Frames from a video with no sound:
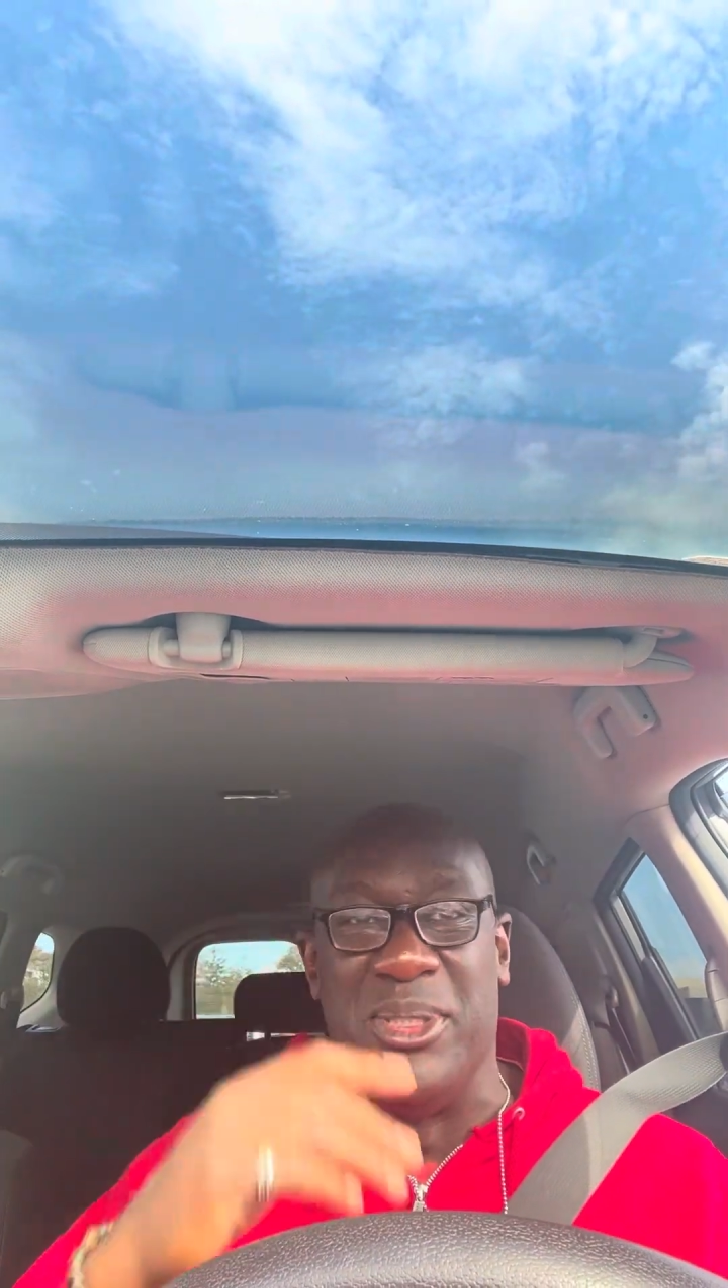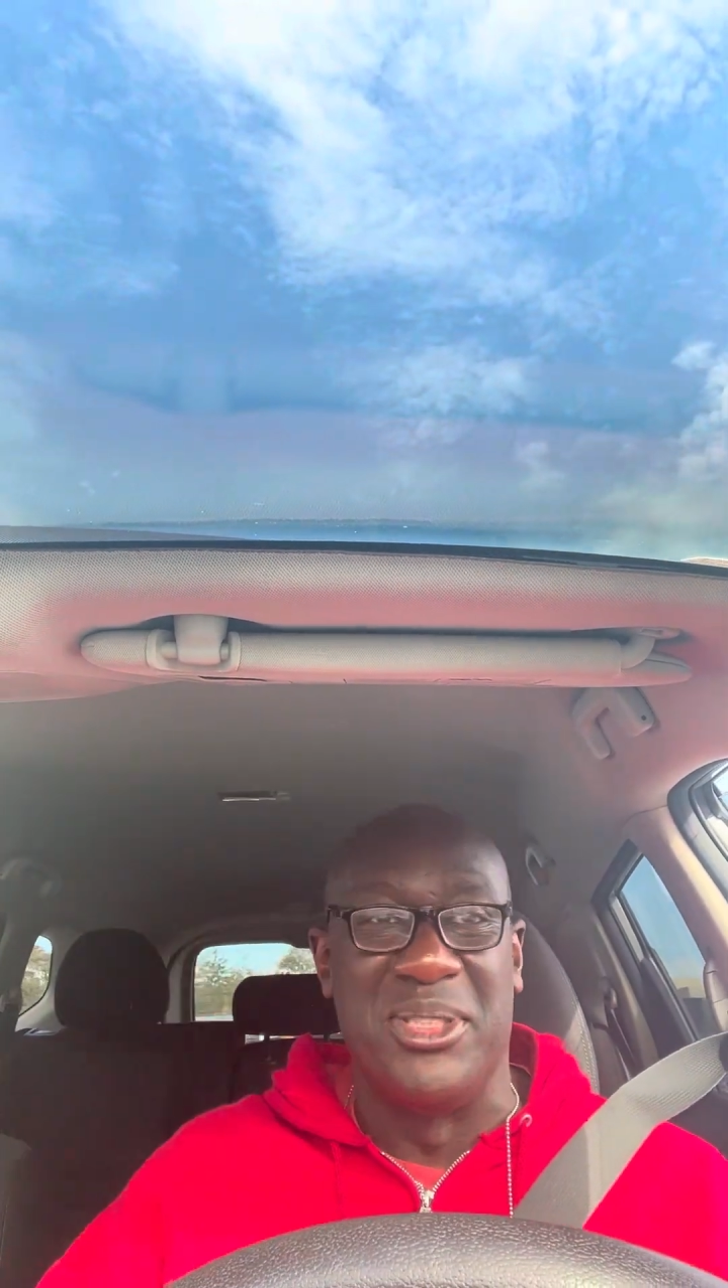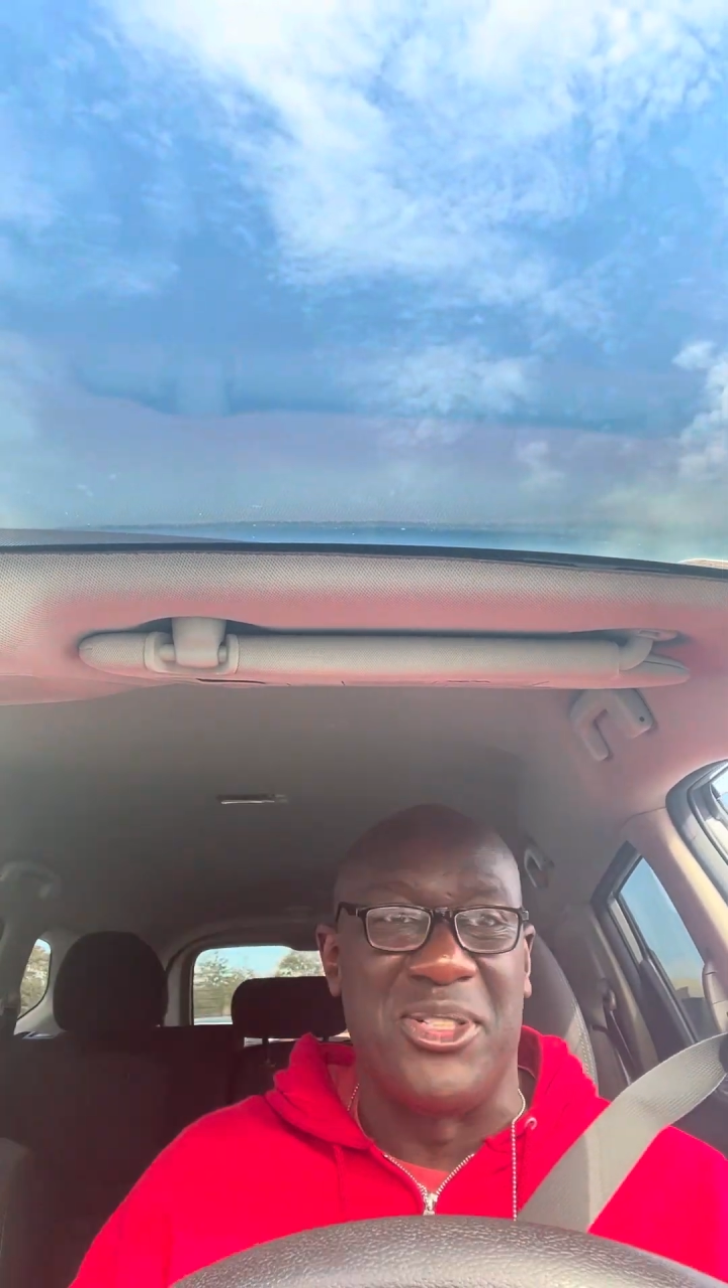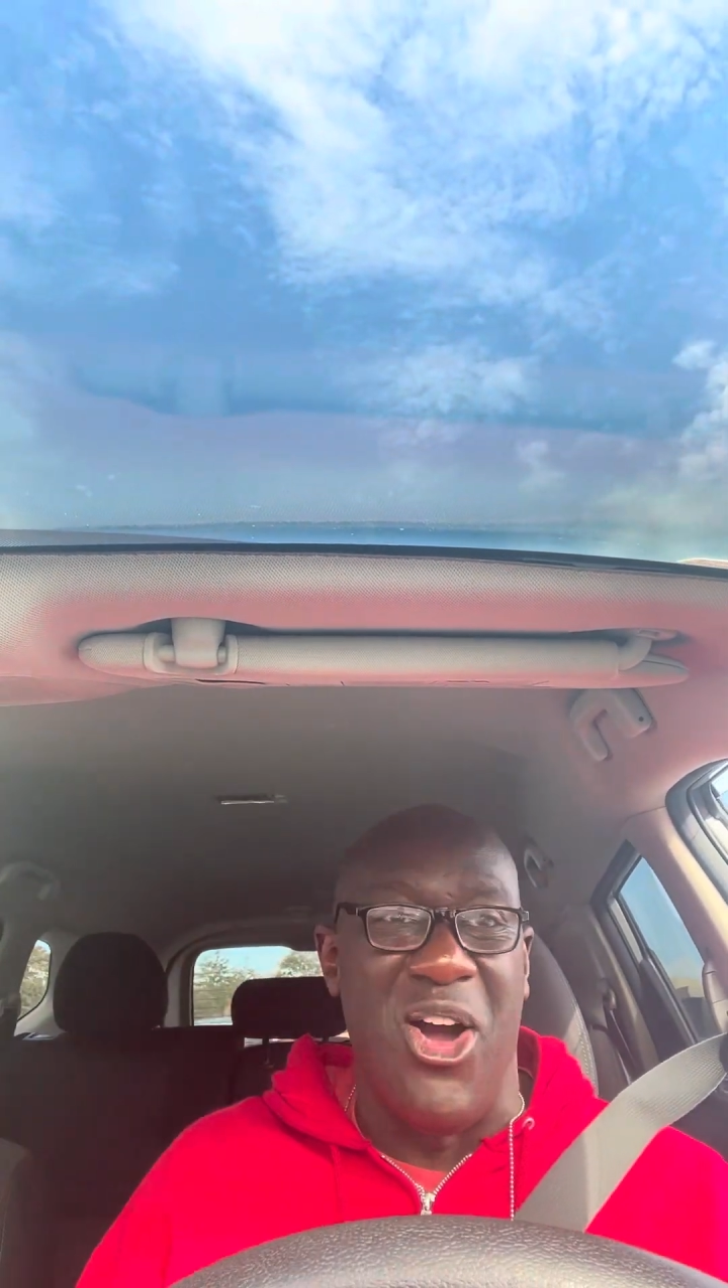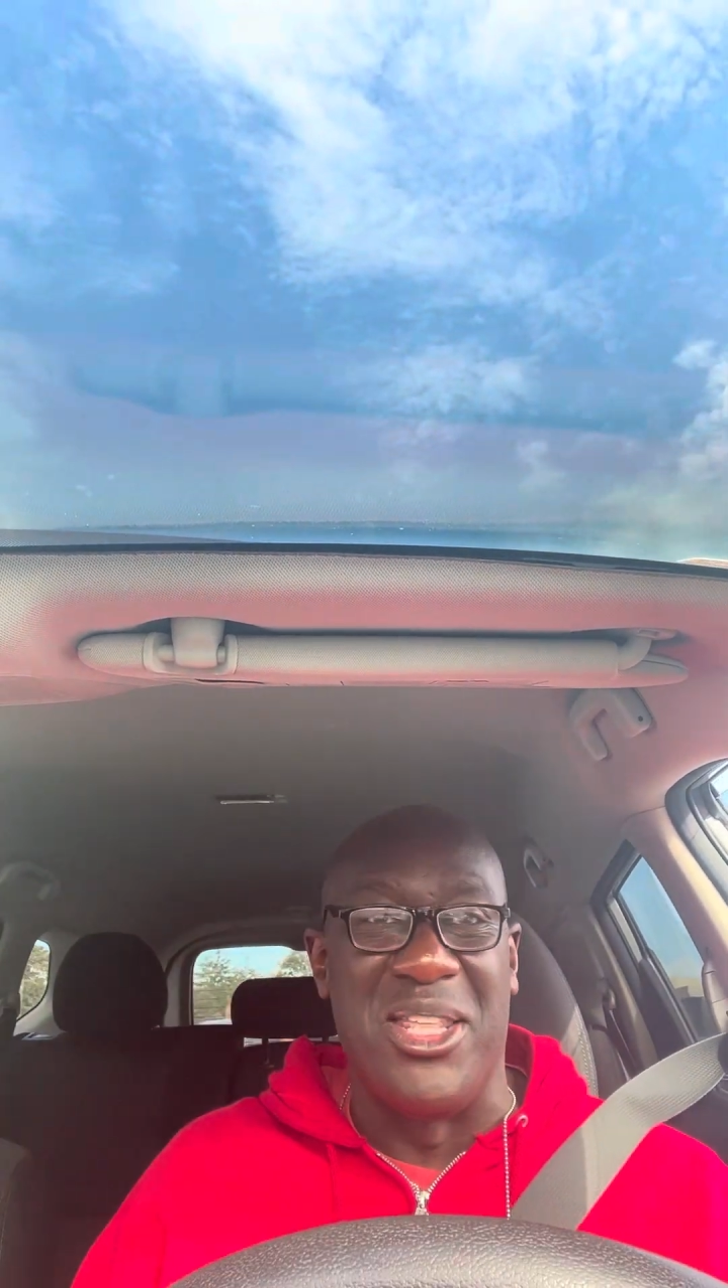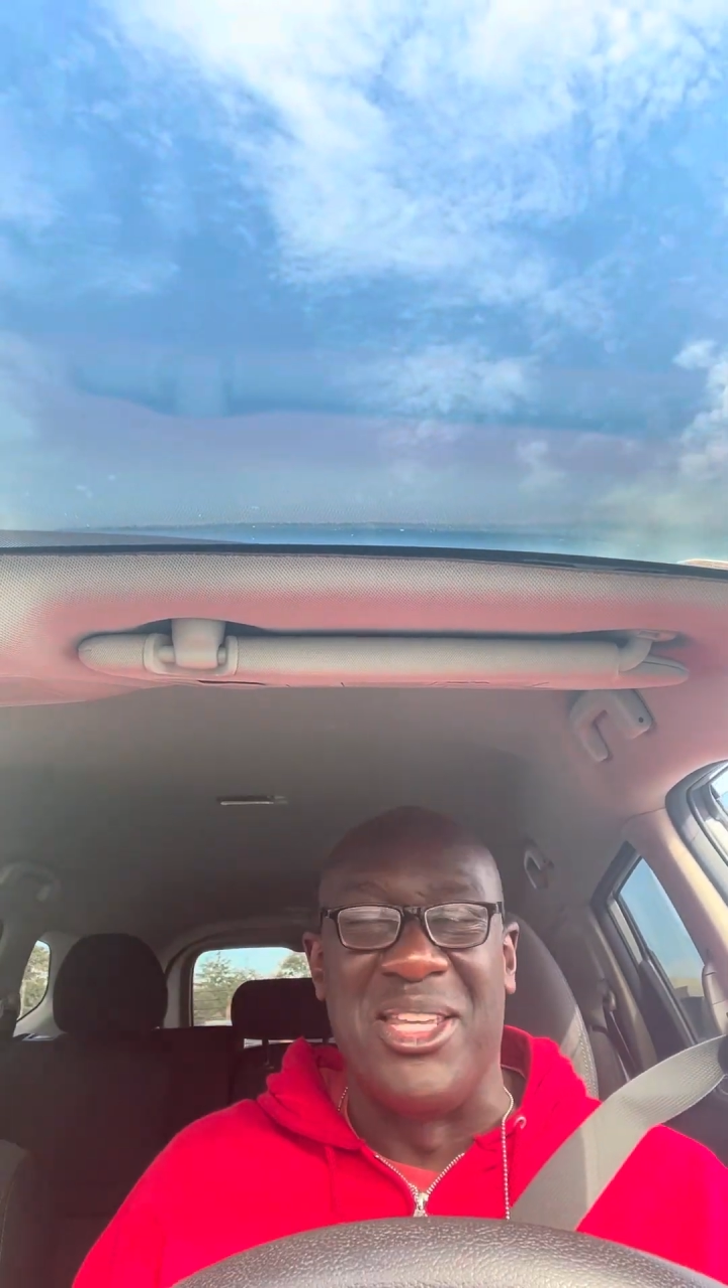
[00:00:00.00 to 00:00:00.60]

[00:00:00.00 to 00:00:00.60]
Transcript: and start